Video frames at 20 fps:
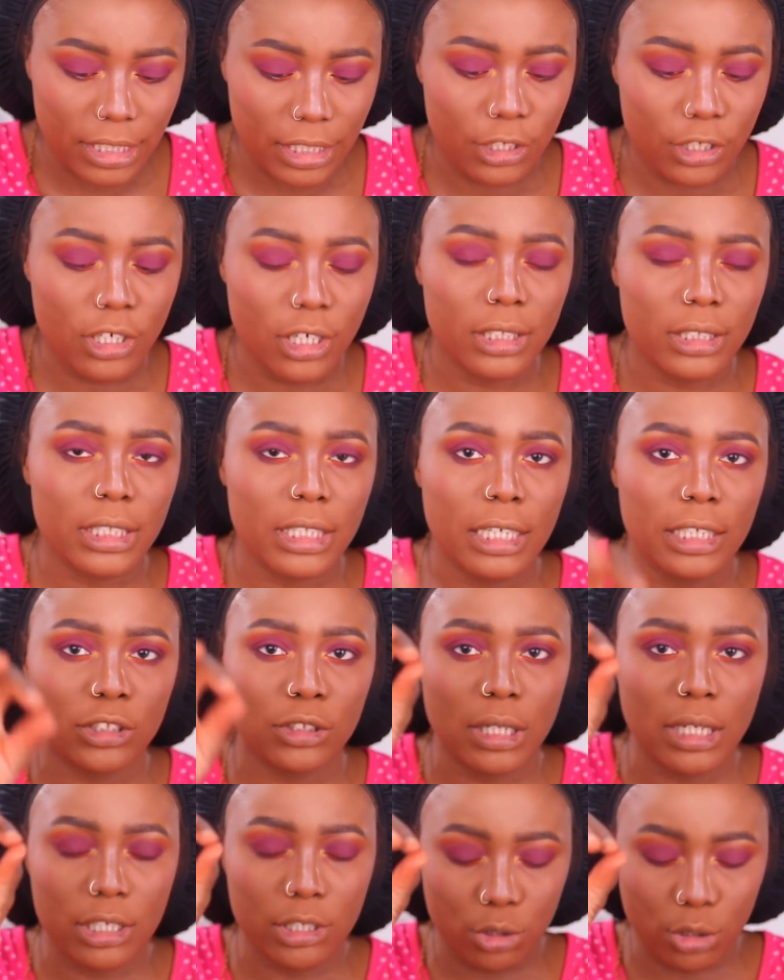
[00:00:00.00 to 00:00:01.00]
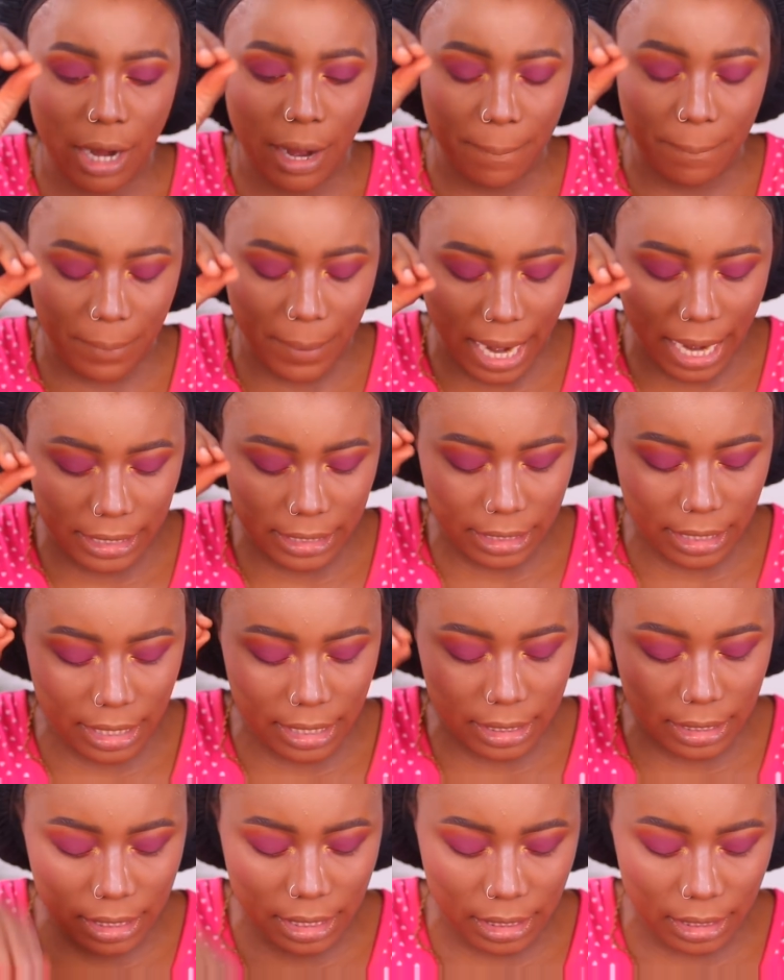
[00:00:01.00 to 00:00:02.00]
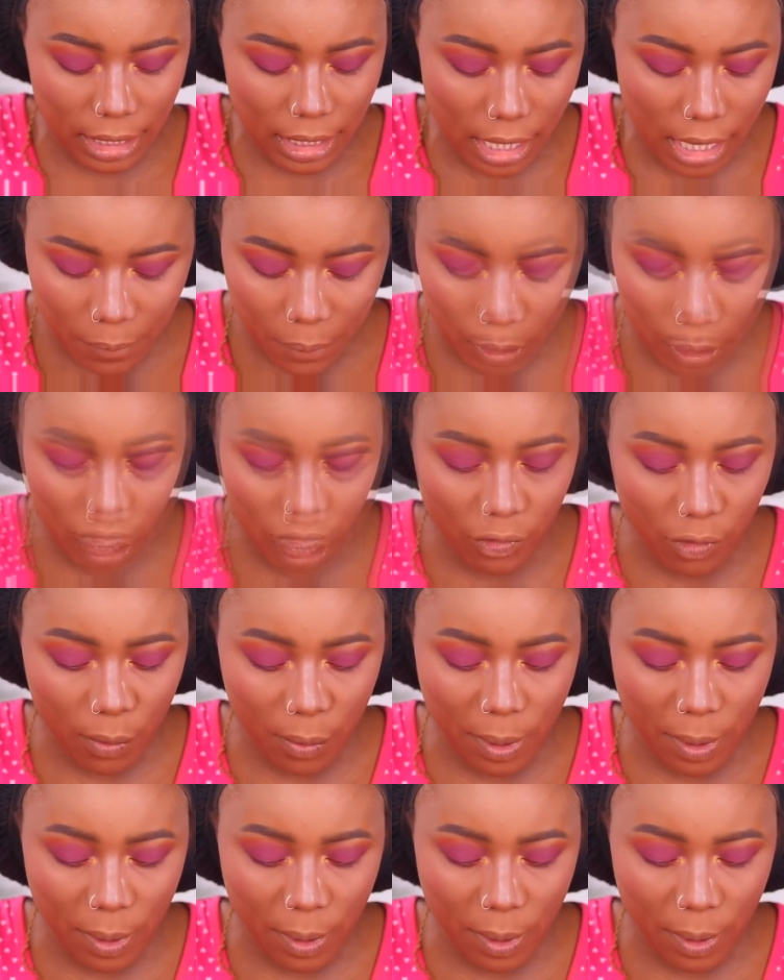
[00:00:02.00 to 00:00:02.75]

It doesn't necessarily dry matte instantly, but if